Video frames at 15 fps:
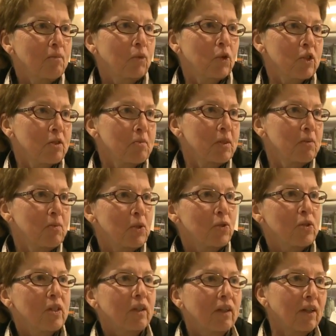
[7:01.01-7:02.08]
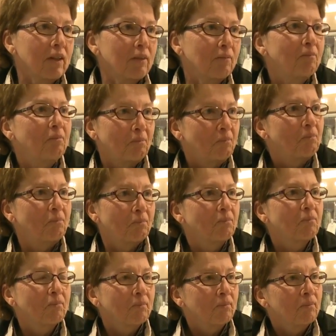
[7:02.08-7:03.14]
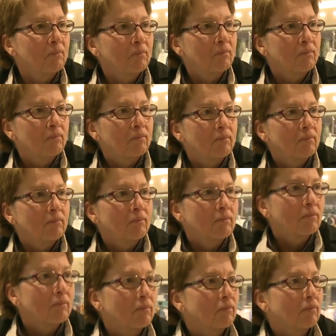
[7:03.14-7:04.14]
She says there's just too much risk buying online,